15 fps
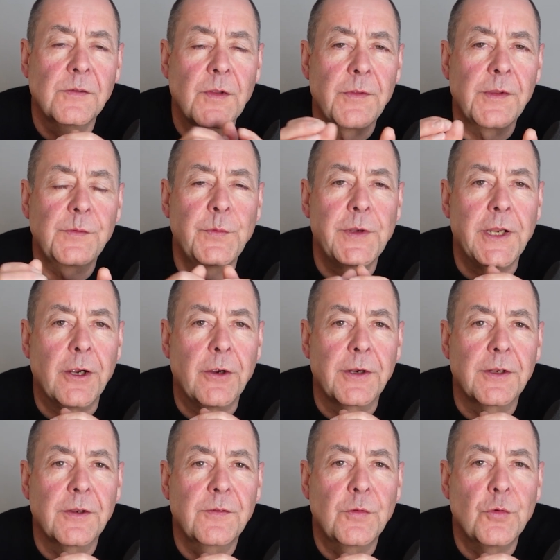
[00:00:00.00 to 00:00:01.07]
So in this video, I'm
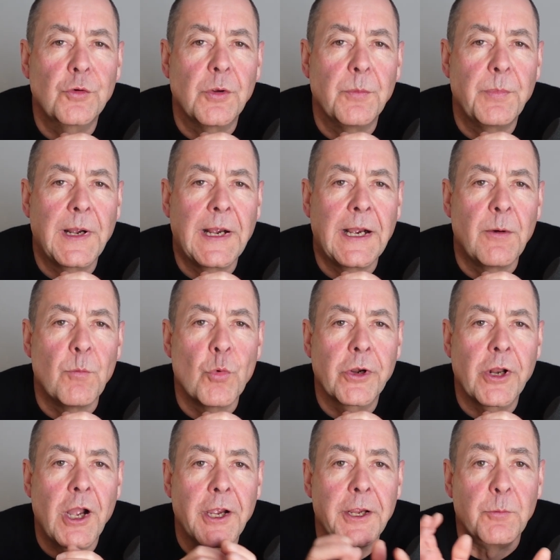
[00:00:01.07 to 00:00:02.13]
going to talk about what
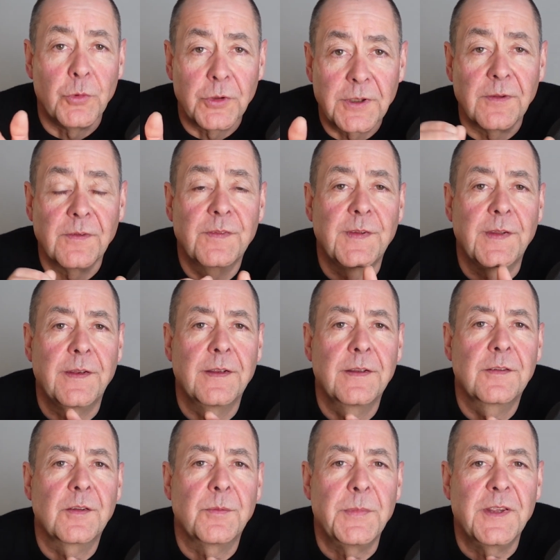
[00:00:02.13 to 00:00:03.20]
I would consider
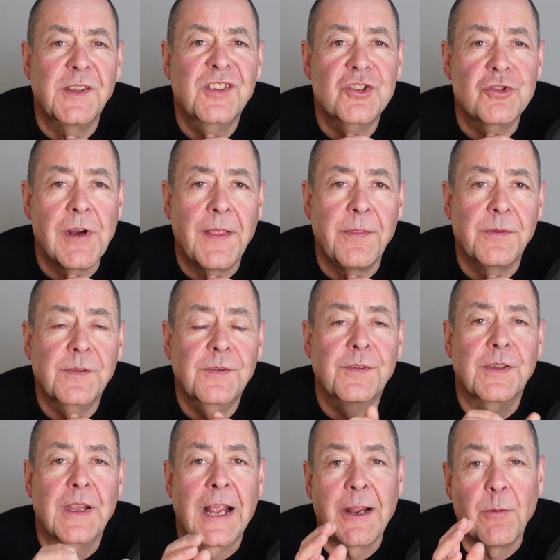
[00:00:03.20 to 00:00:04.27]
to be the
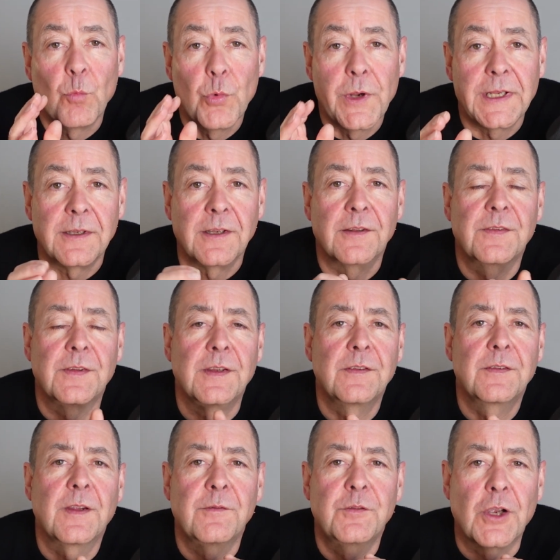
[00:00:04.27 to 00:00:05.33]
strengths and
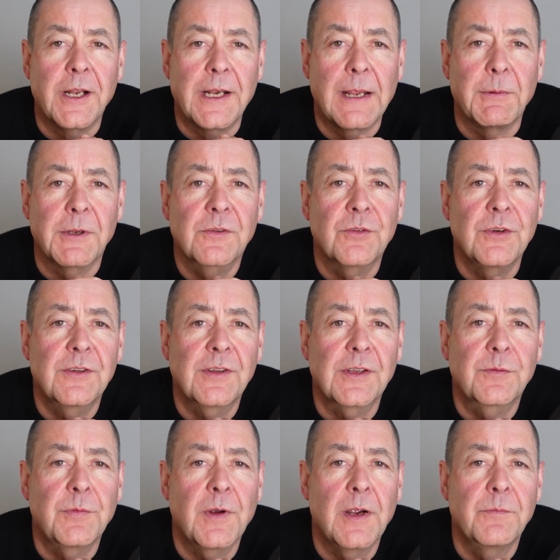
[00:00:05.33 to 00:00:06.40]
weaknesses of Dynamics
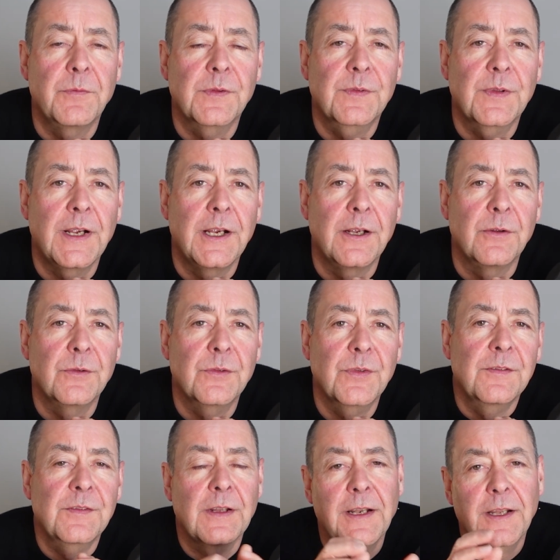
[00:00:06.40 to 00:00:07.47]
365 for sales.
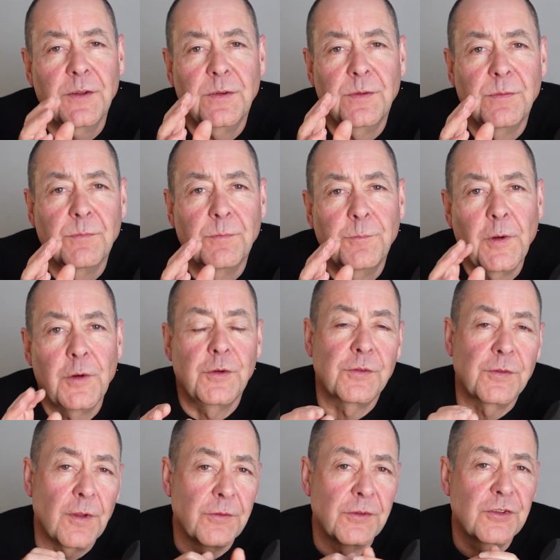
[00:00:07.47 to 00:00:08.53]
So let's
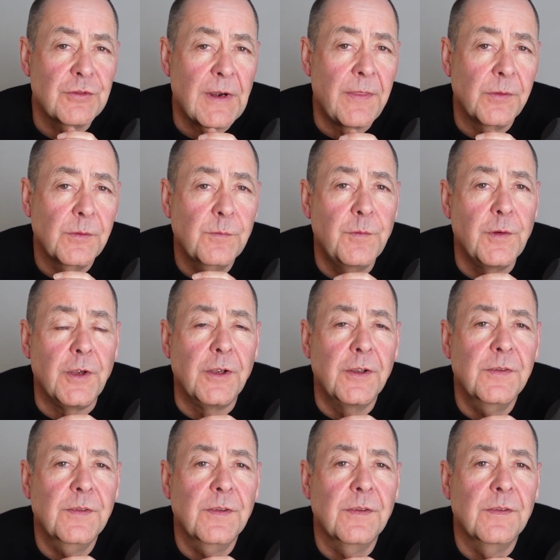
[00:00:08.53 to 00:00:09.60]
focus on strengths
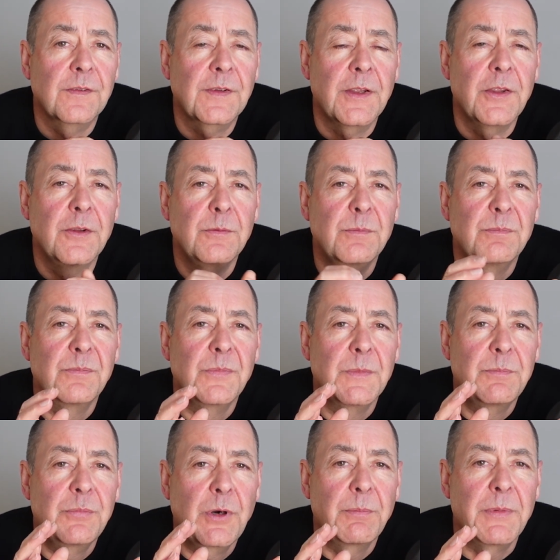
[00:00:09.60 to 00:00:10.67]
first. So
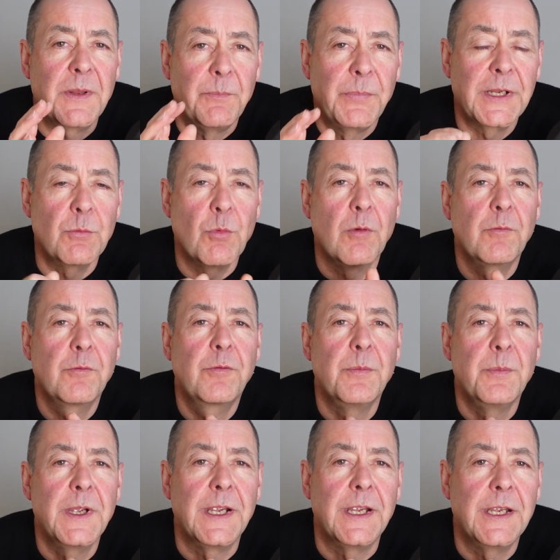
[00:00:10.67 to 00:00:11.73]
probably the big one for
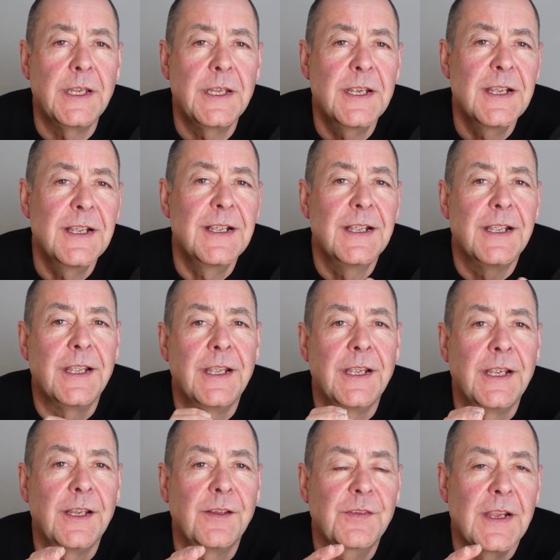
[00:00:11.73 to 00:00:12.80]
me
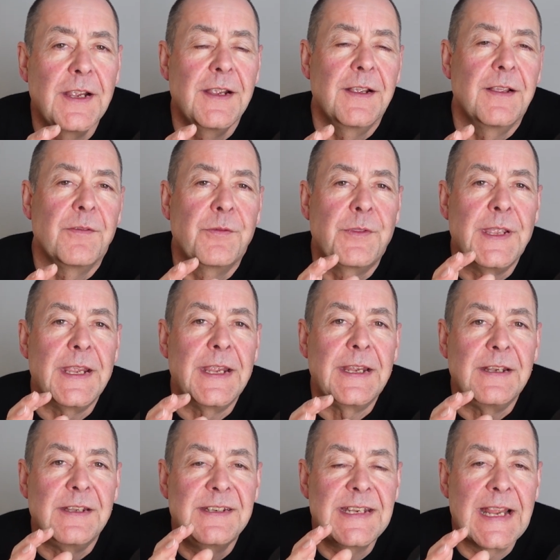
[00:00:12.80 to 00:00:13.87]
is
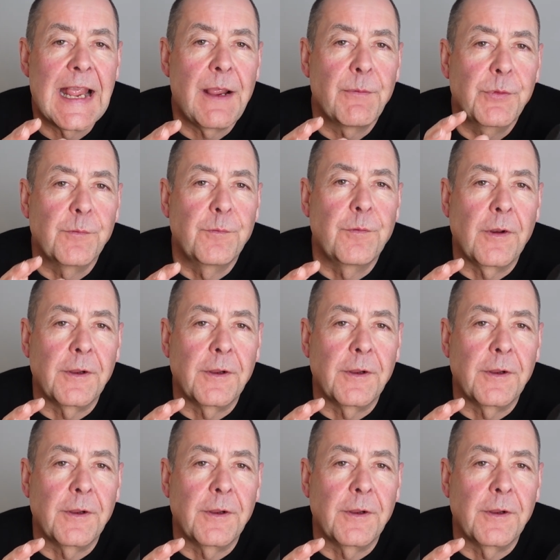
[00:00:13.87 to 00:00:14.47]
the depth of